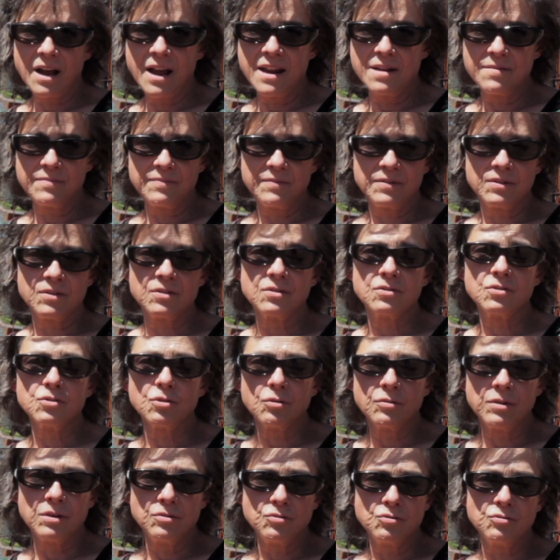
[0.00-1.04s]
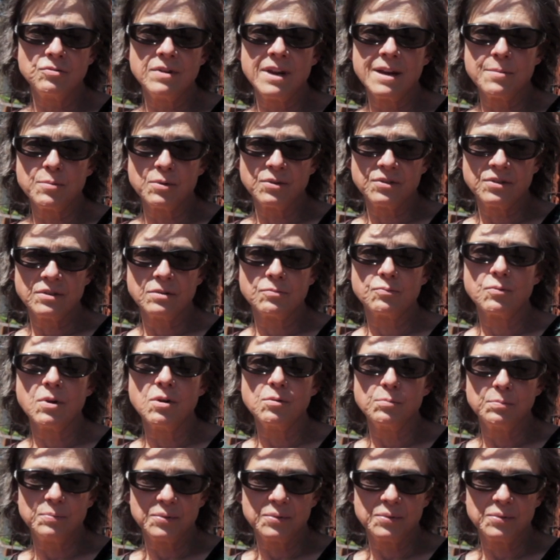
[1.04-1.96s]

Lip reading: to kind of show the new neighbors the